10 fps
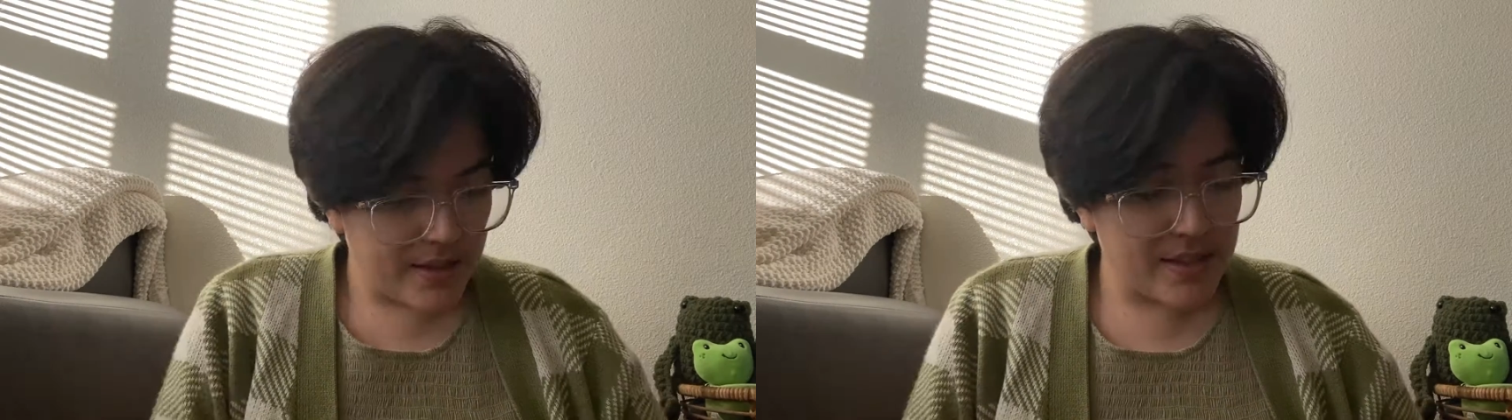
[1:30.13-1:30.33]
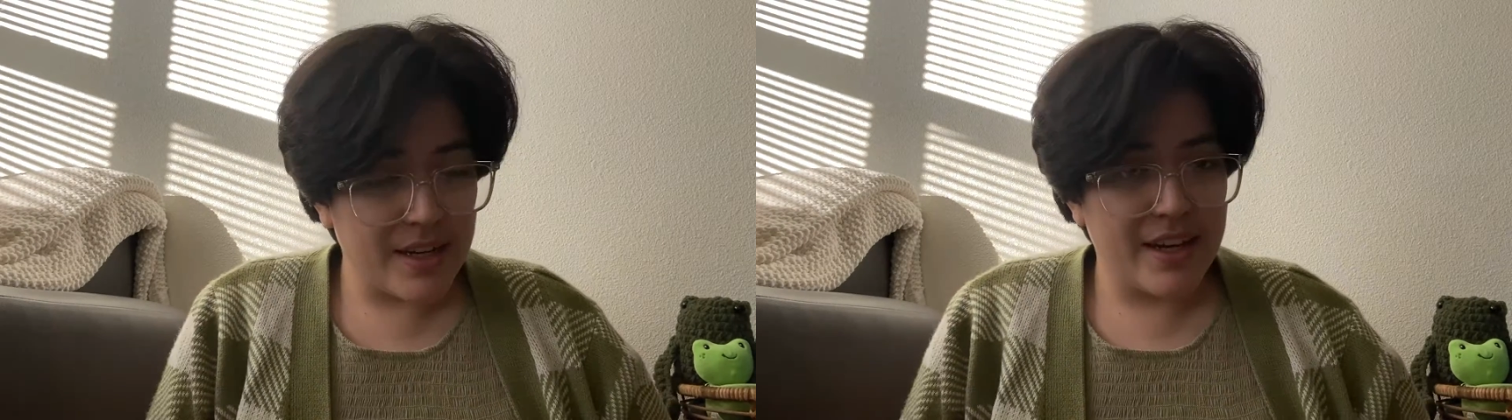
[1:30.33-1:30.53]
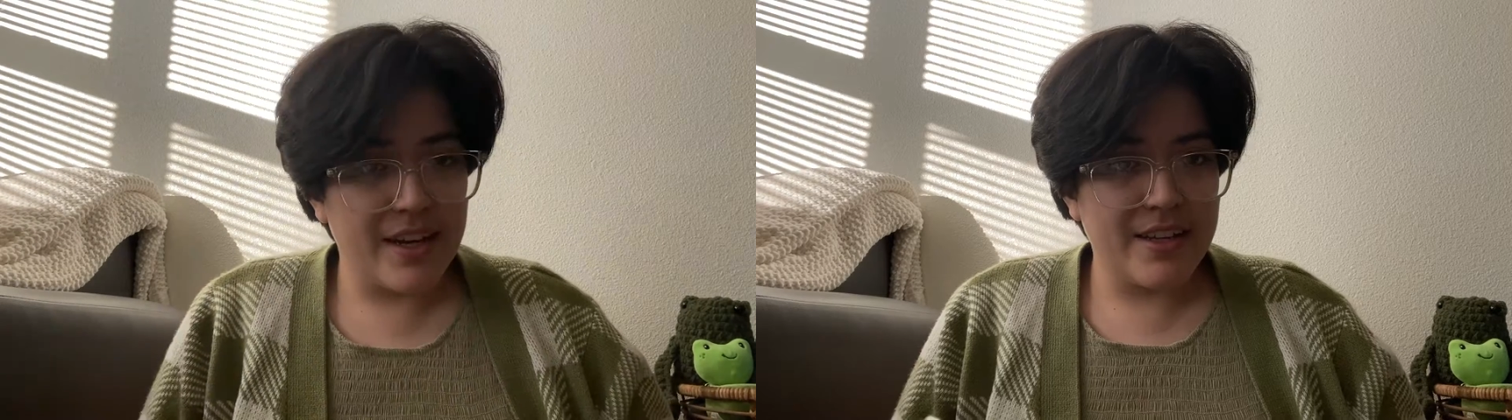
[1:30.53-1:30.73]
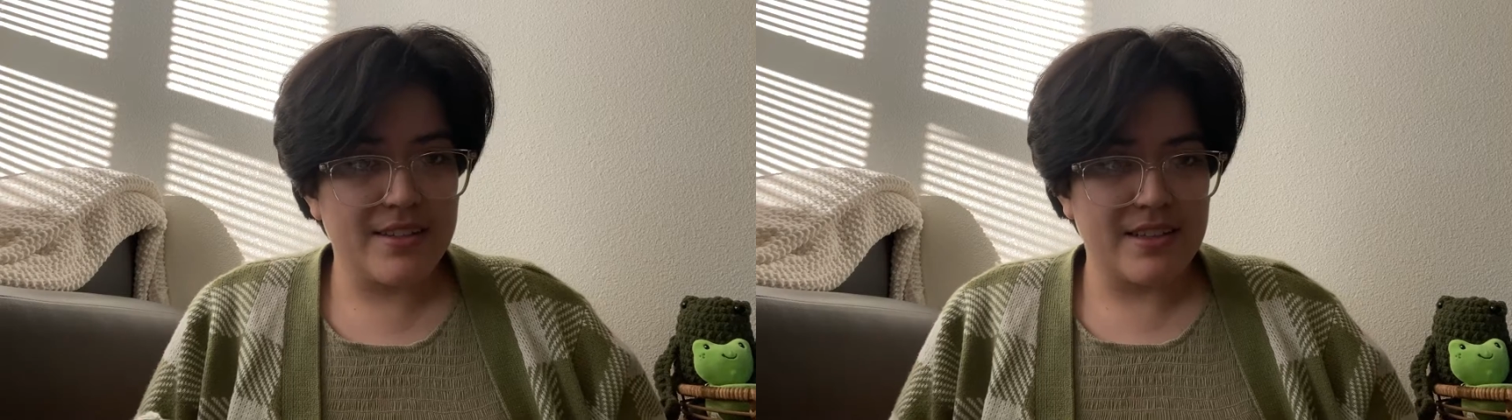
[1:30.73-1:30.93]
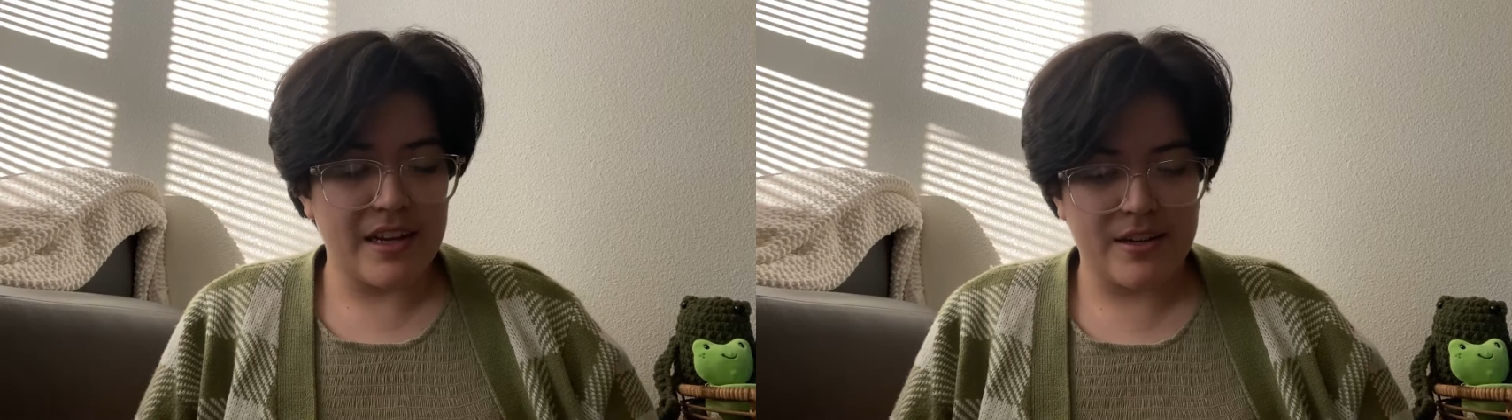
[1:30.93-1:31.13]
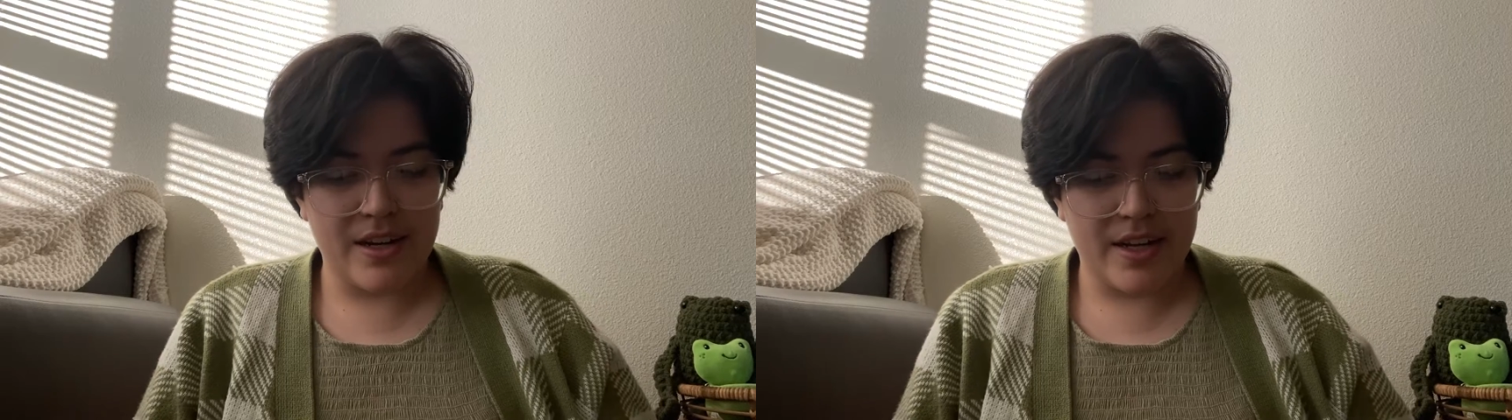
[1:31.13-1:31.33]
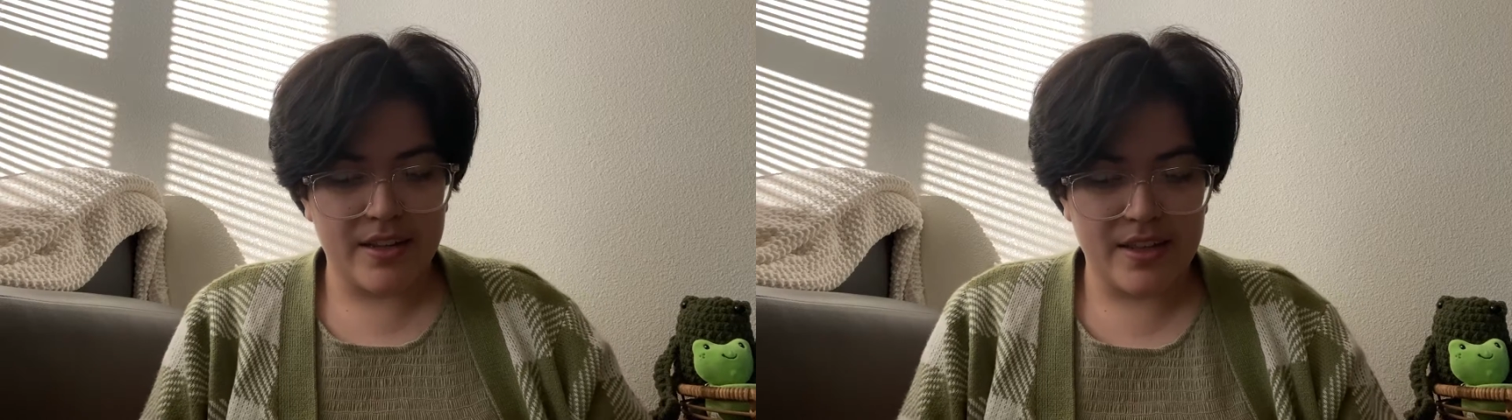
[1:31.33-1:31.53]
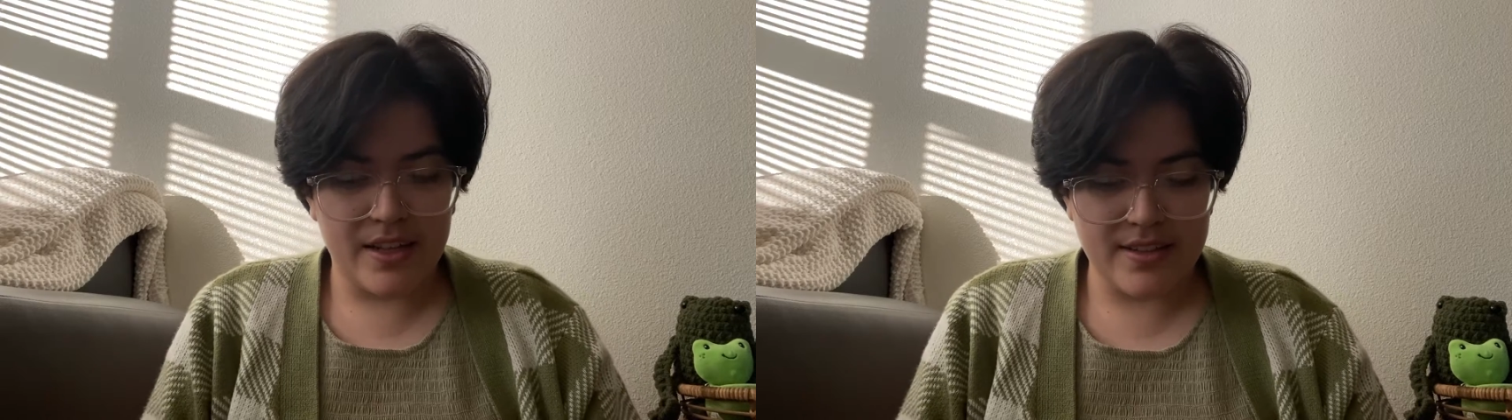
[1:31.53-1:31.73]
Today is
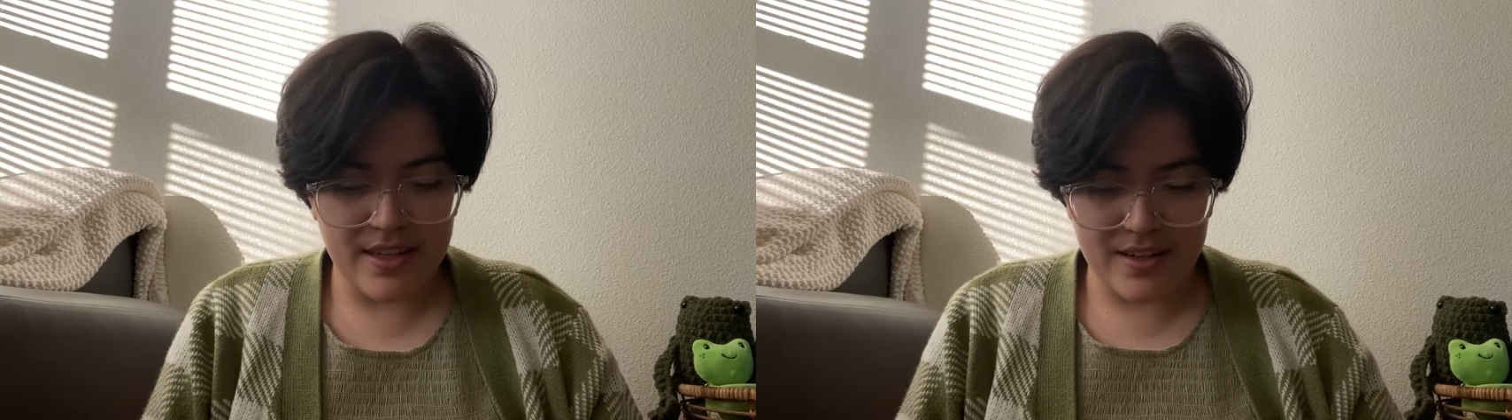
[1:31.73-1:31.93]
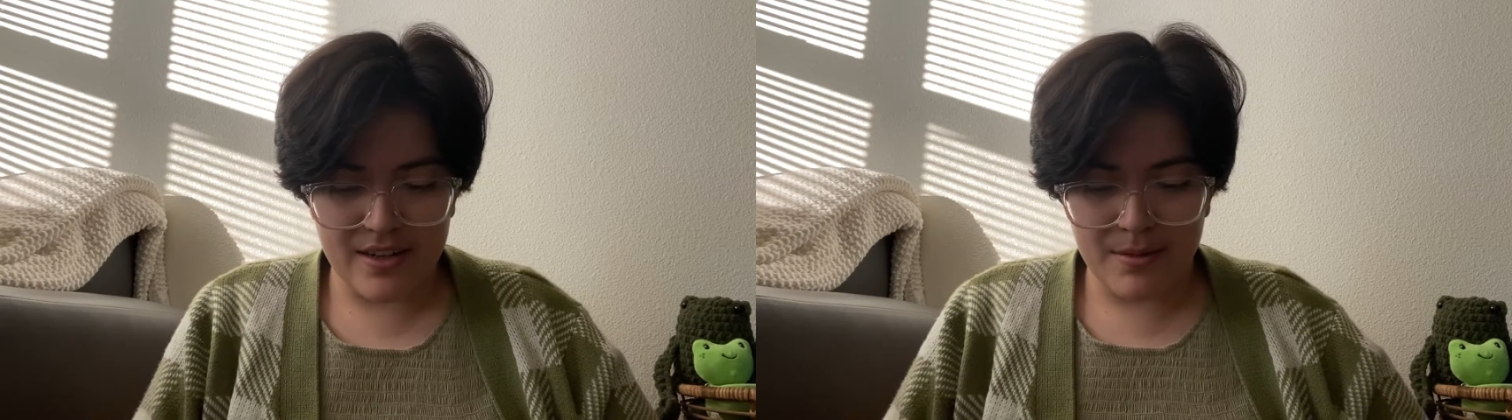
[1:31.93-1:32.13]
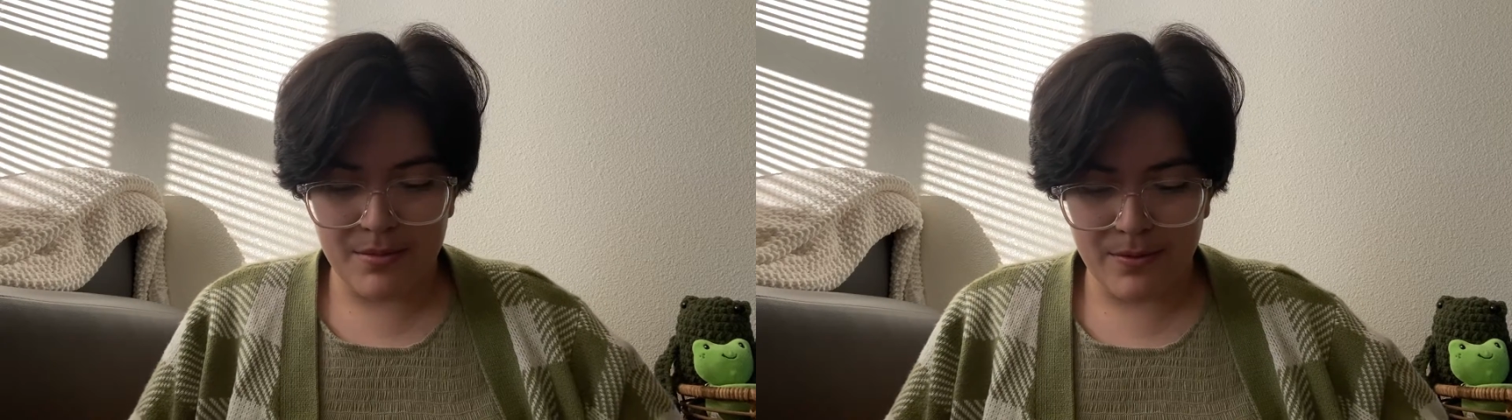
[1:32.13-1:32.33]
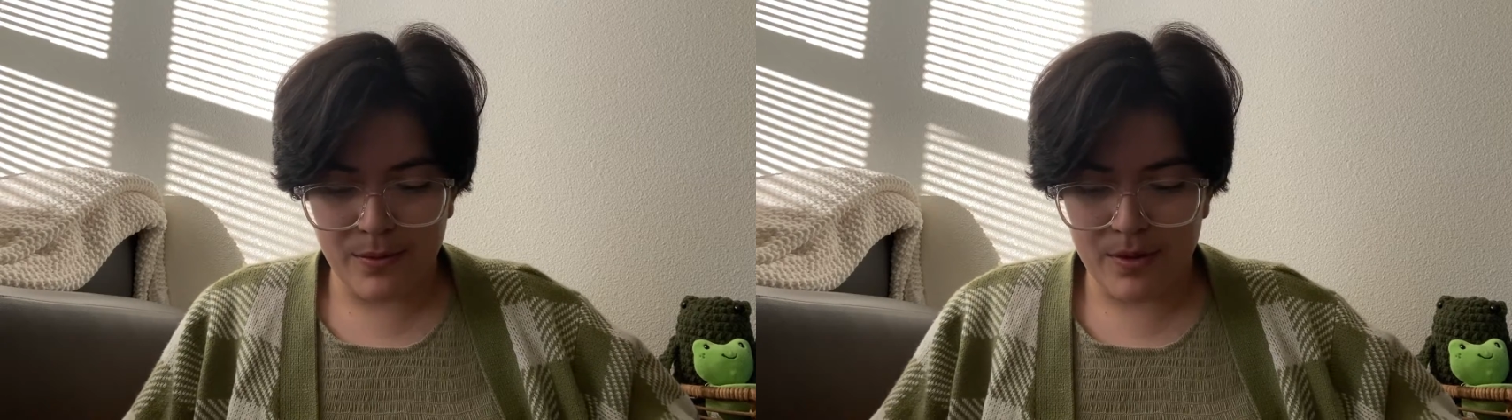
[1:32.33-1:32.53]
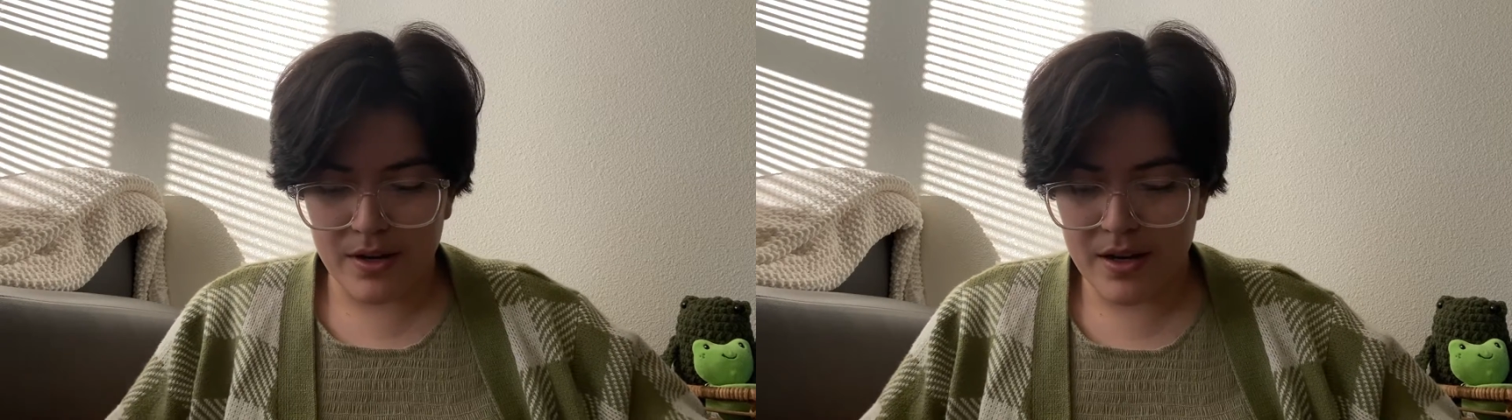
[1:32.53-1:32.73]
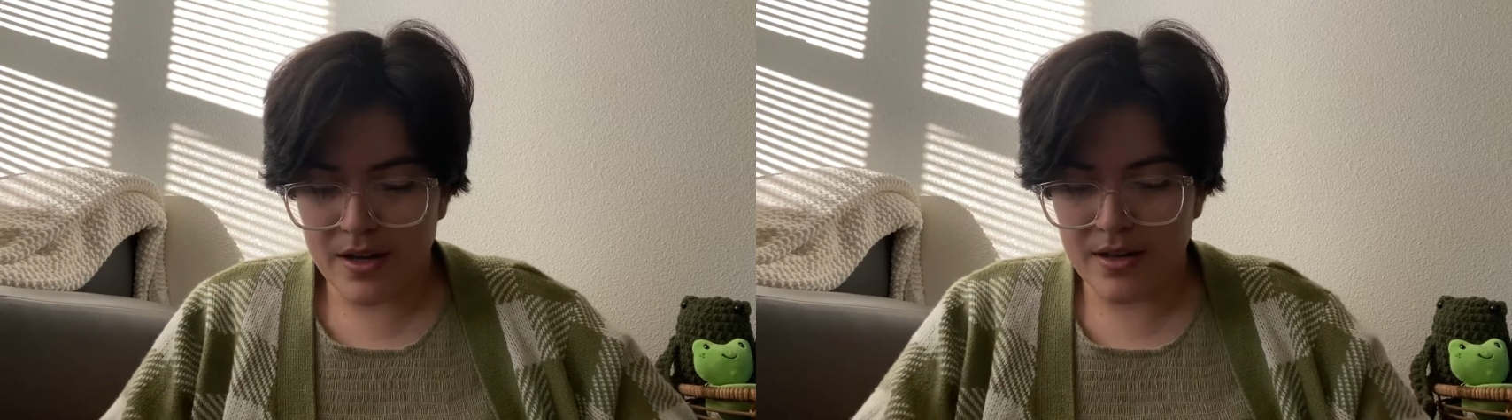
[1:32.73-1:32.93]
Saturday, the Saturday before